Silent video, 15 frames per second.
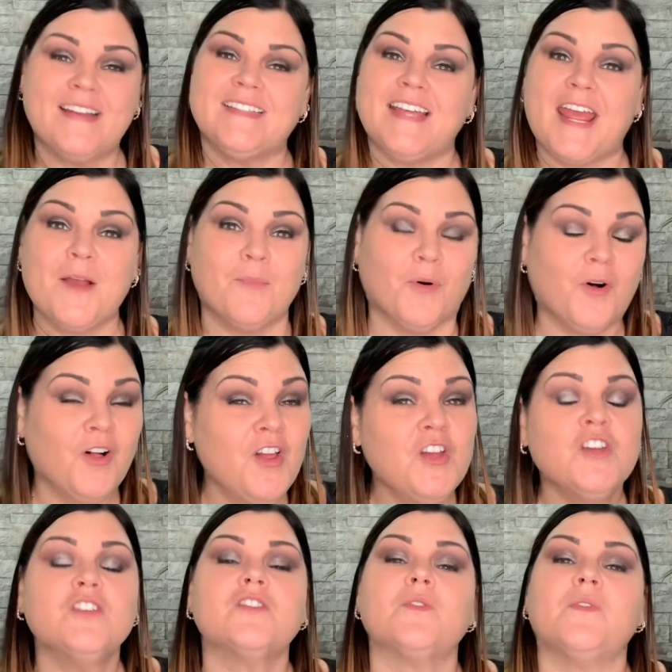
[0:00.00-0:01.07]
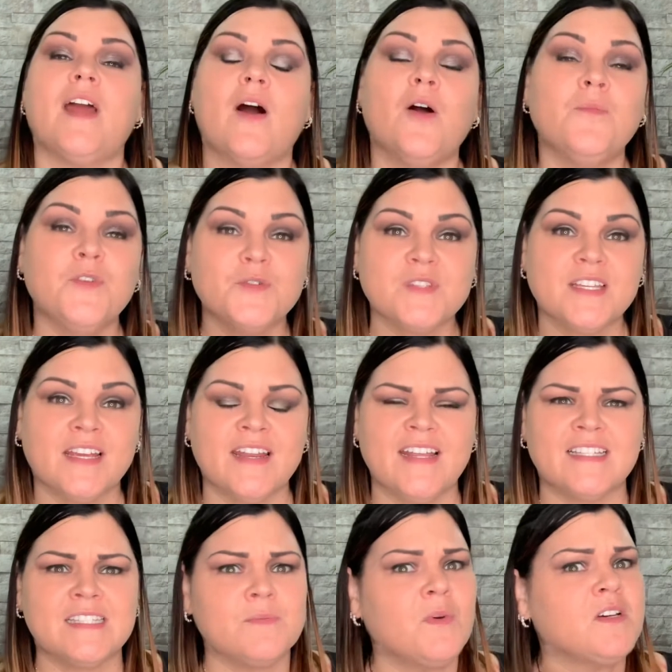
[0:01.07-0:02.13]
table. So now I'm using it.
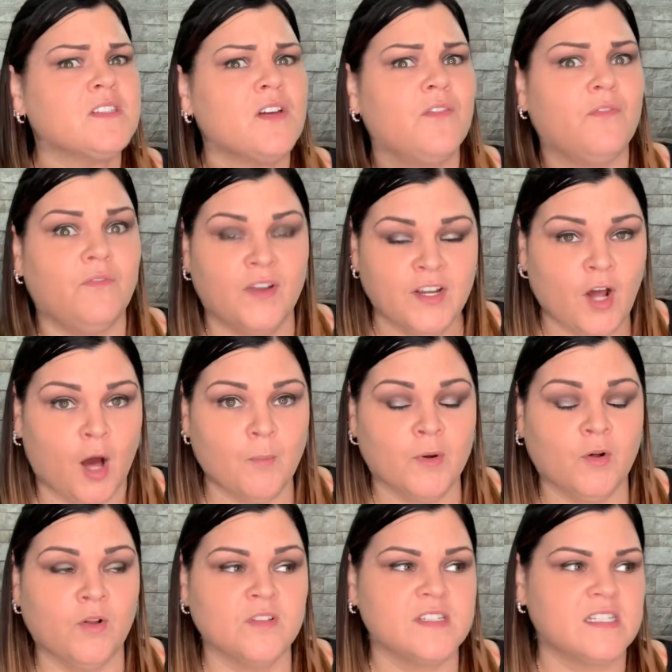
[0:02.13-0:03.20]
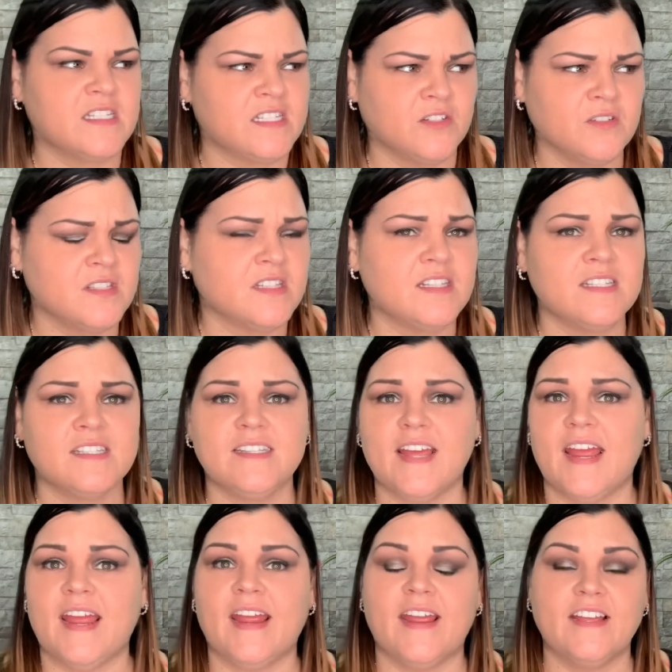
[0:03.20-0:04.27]
It smells phenomenal still to this
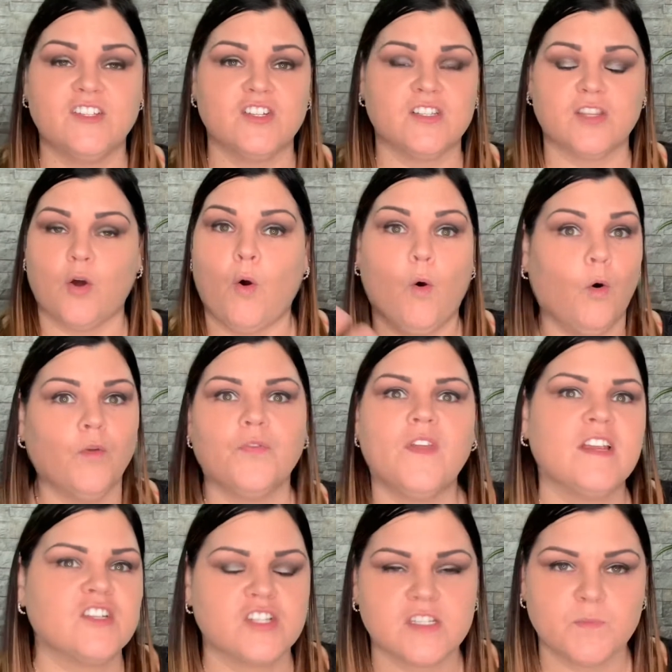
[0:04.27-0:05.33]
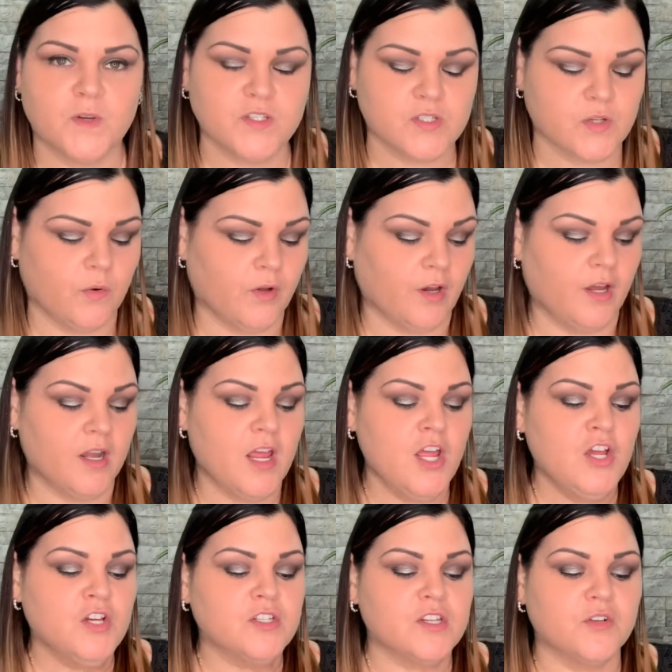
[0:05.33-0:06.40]
day. It just, the whole thing just smells so good.
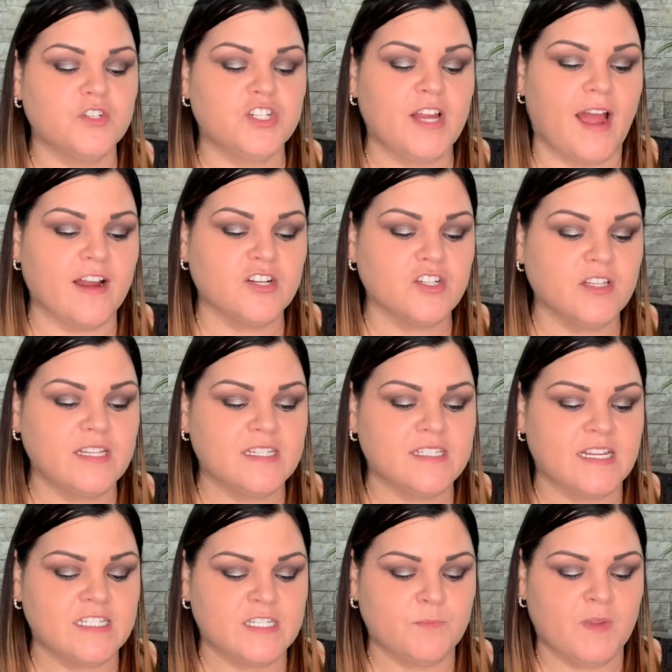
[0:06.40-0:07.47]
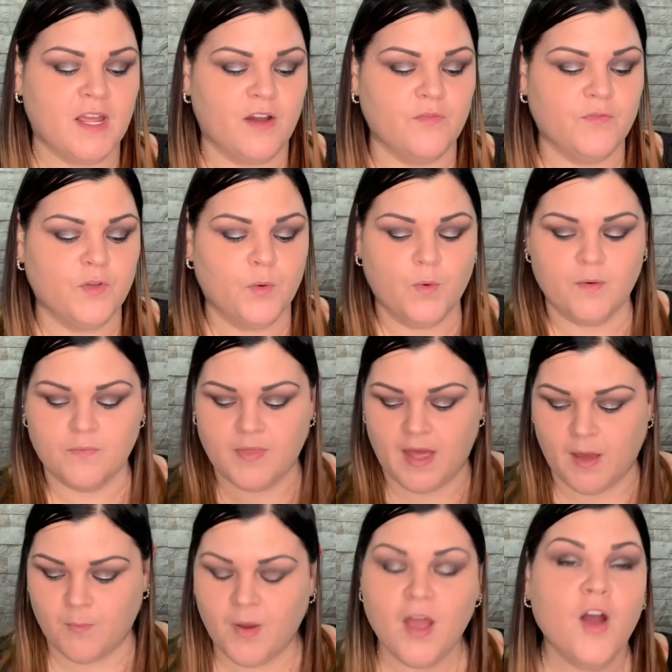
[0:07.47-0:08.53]
So she actually sent me a few of
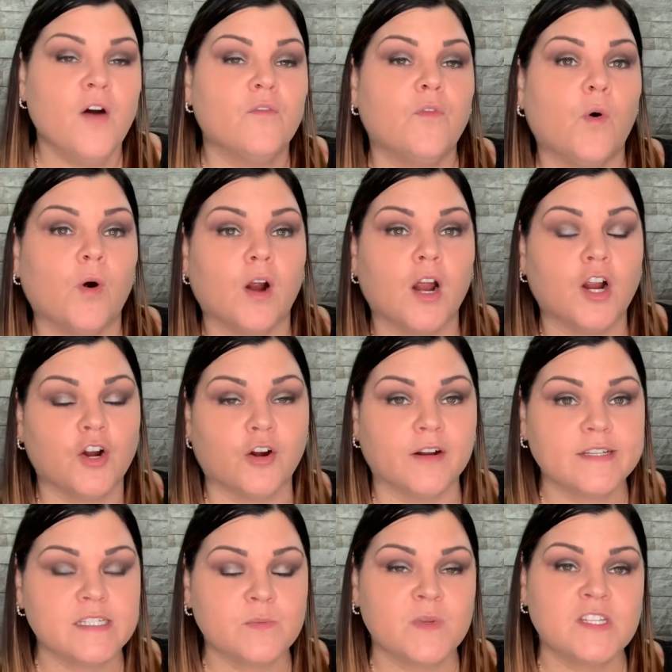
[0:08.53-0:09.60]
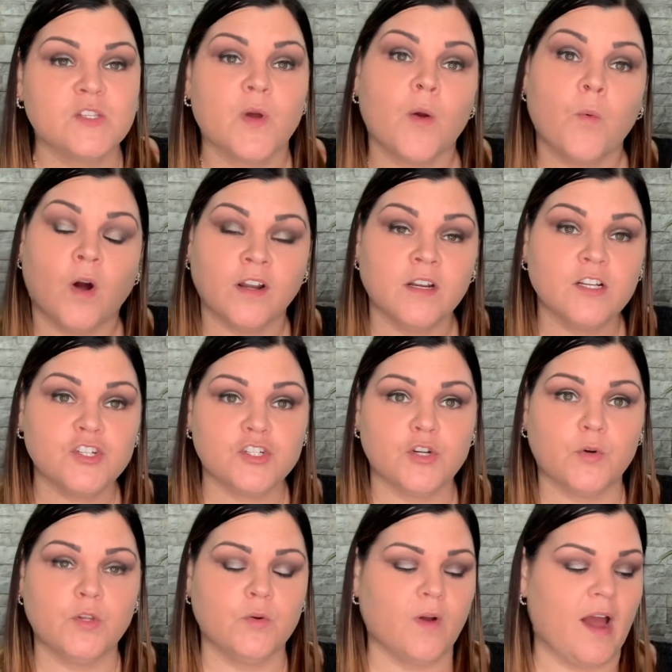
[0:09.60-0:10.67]
them for Christmas. So I wanted to show
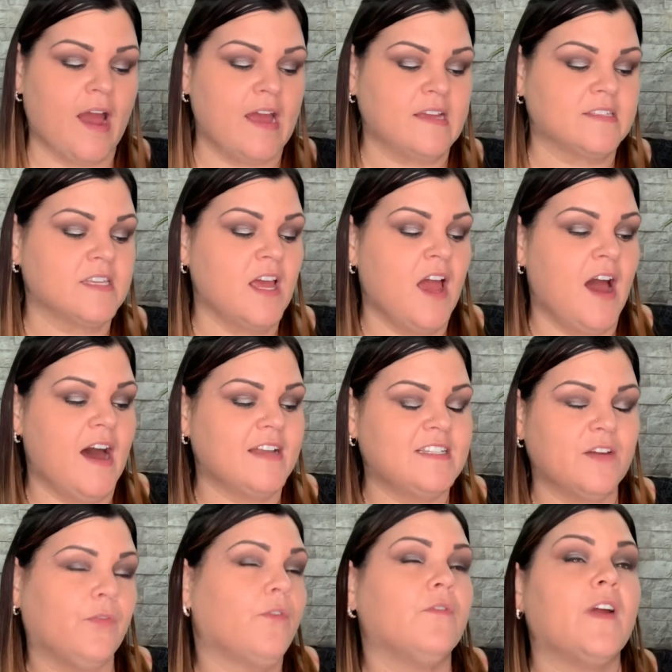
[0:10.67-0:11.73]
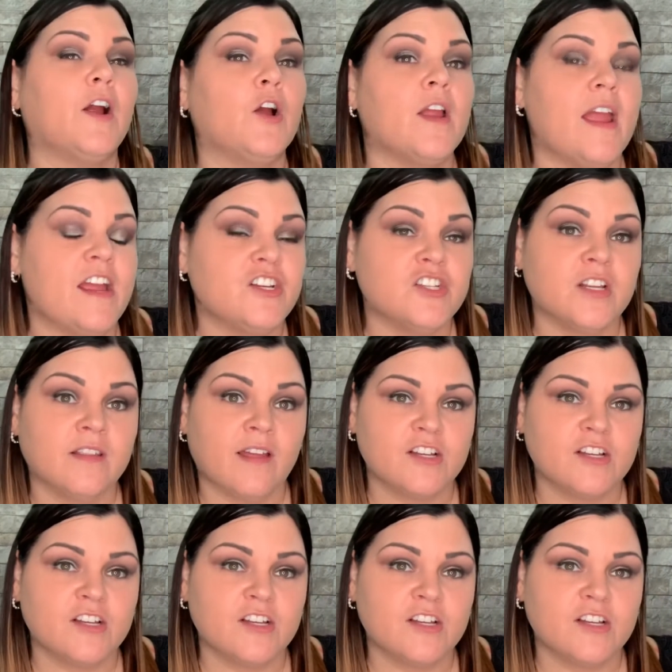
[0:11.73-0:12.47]
you guys a different variation that